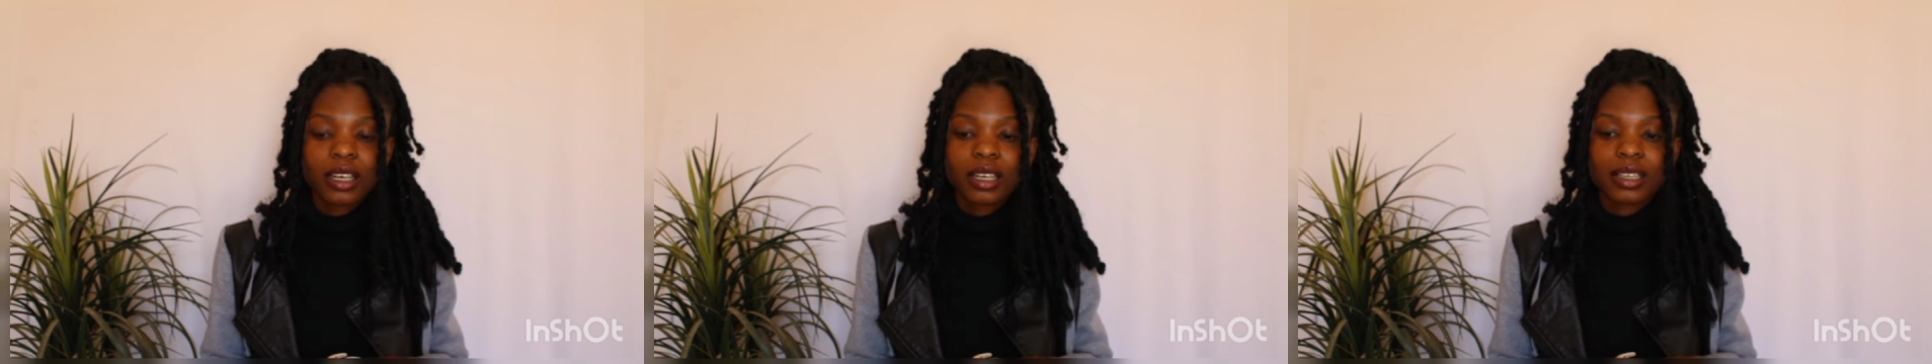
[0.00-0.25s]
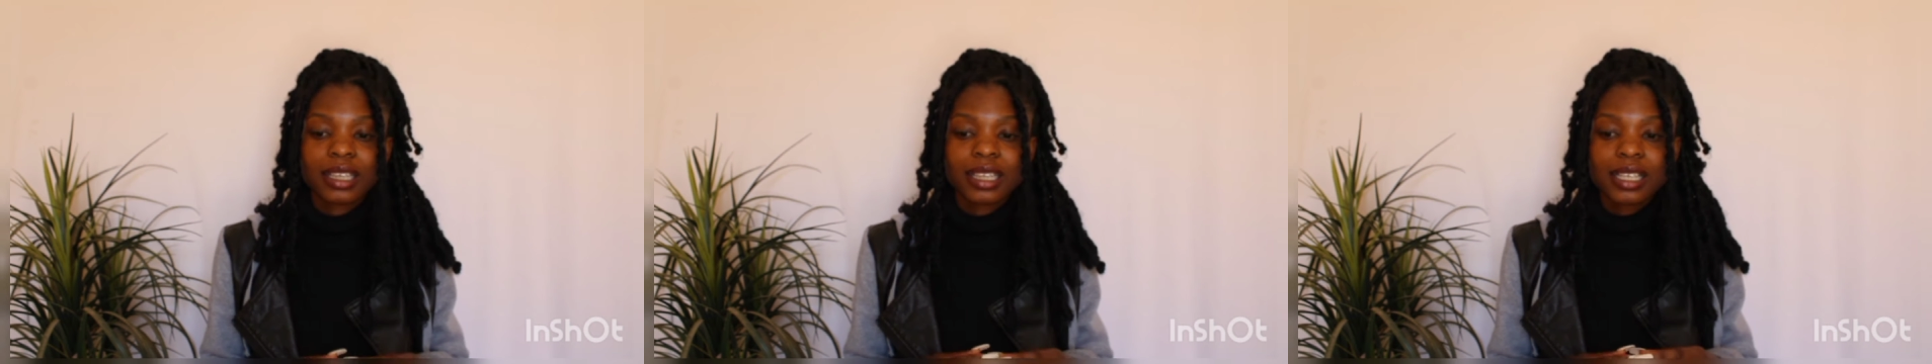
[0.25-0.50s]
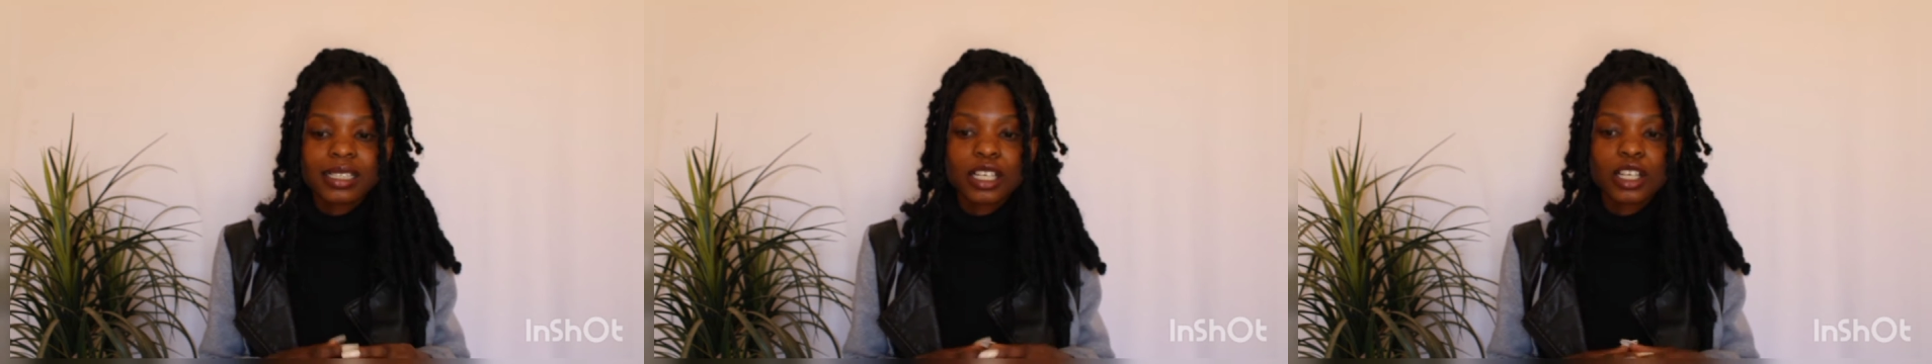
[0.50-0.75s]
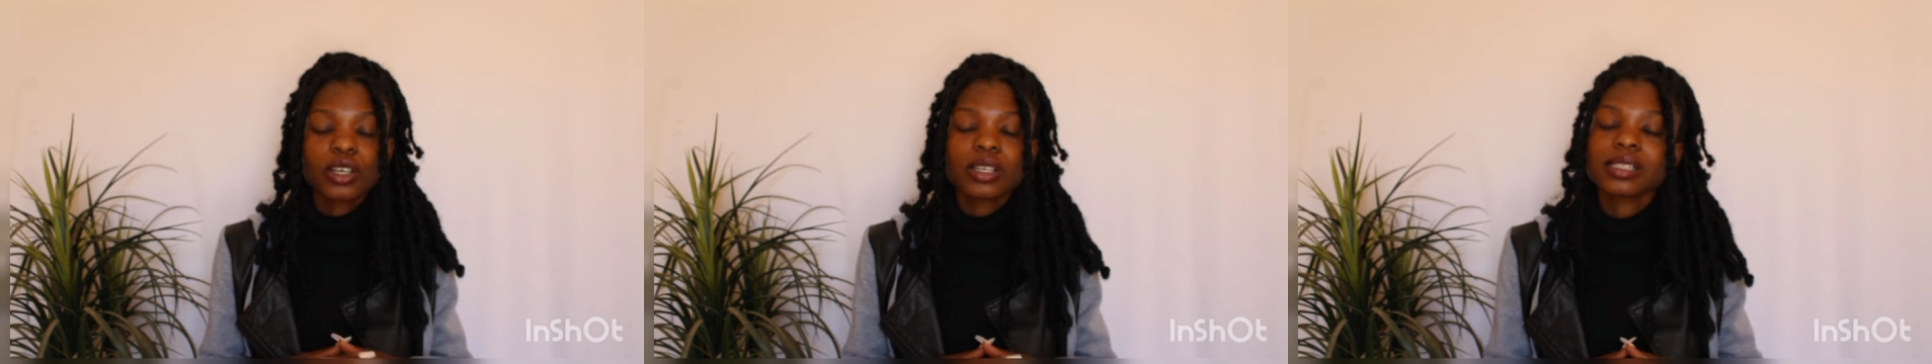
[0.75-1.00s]
This
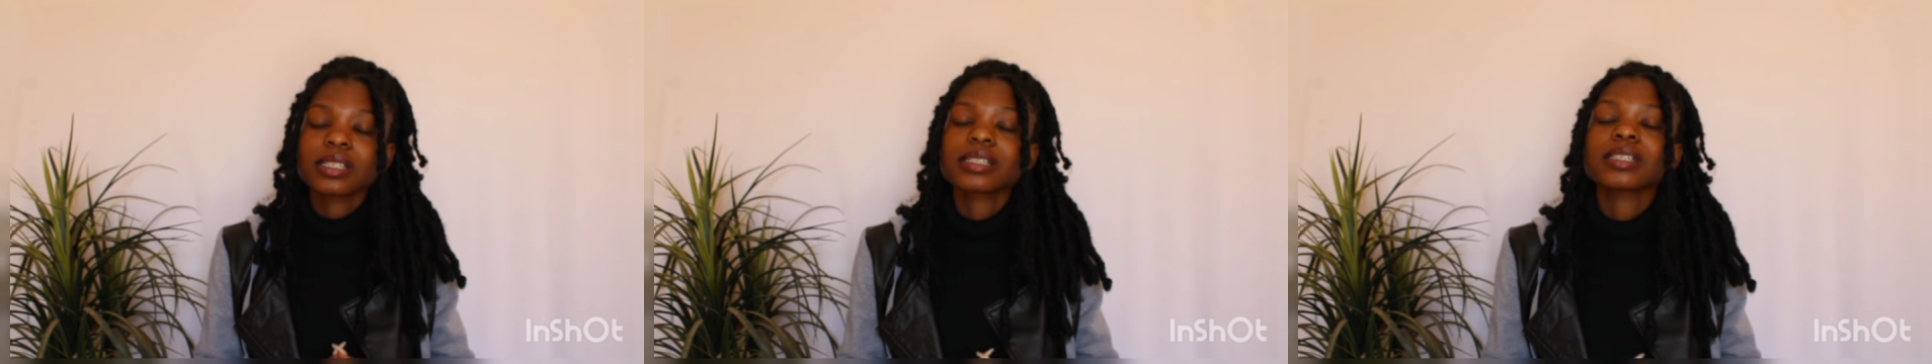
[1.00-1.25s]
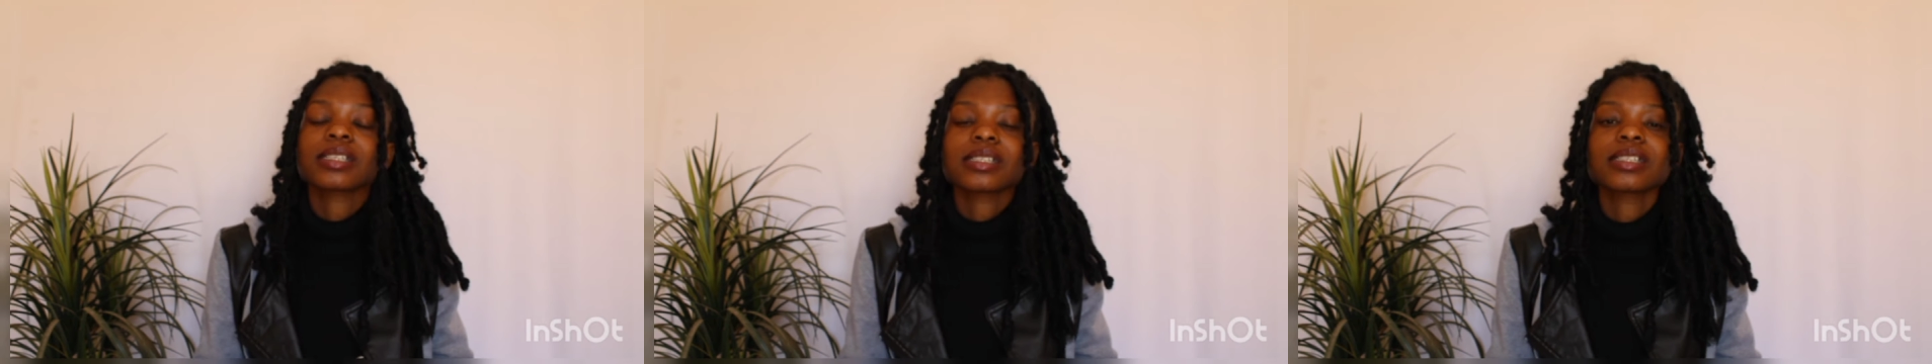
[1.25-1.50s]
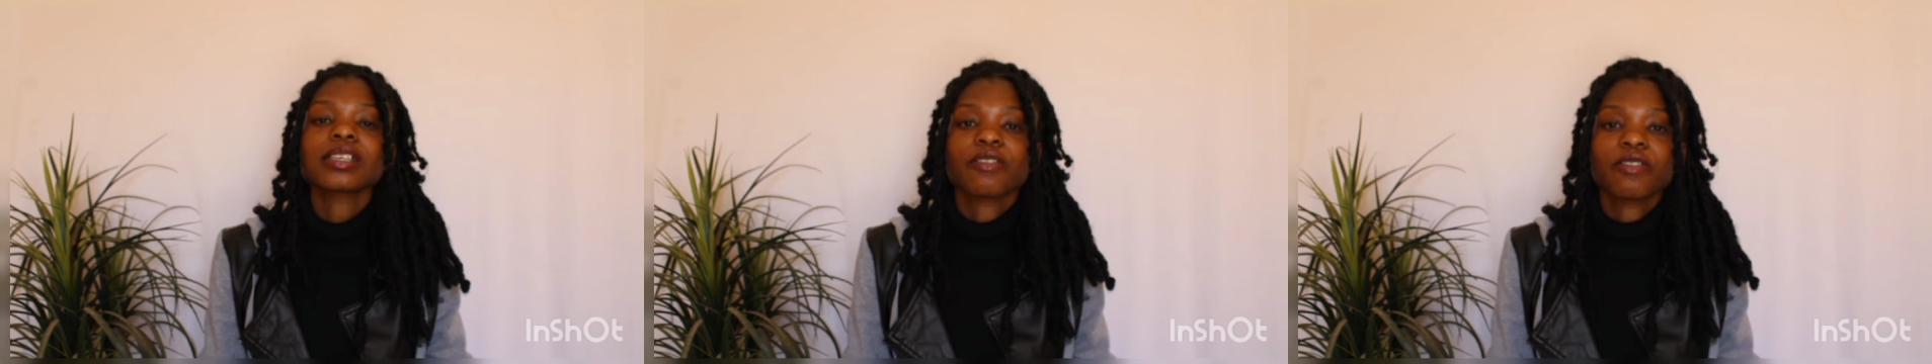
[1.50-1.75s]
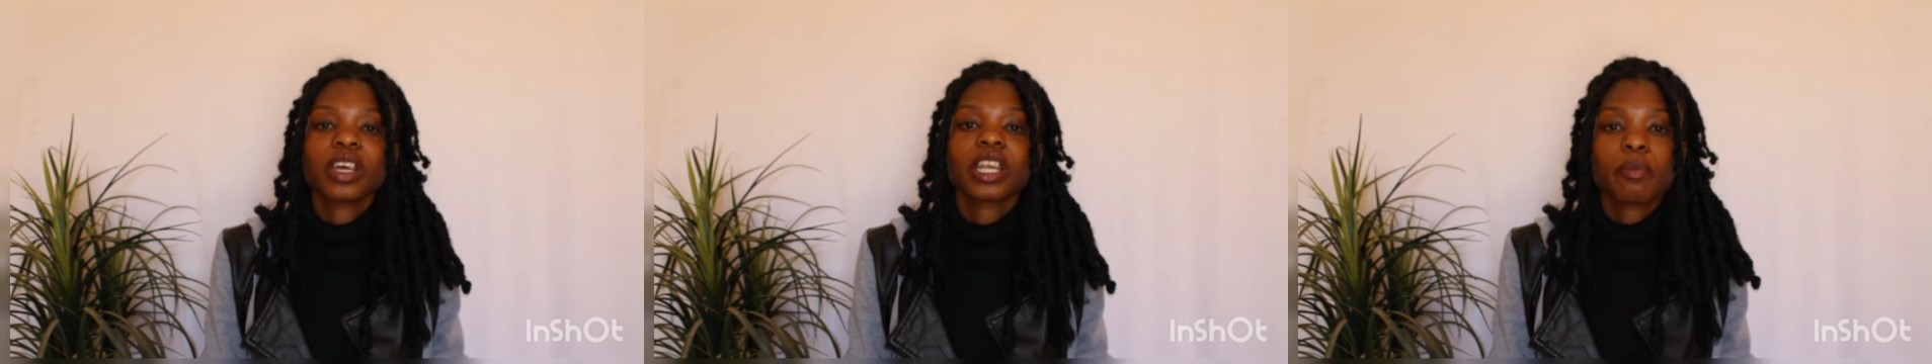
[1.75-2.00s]
inconsistency
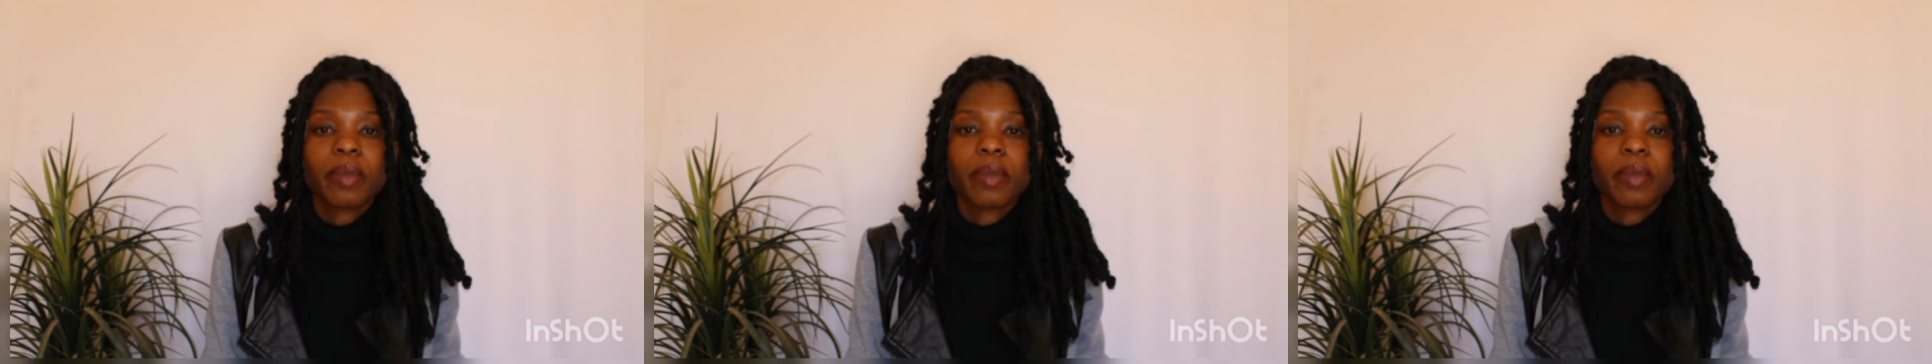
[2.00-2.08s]
very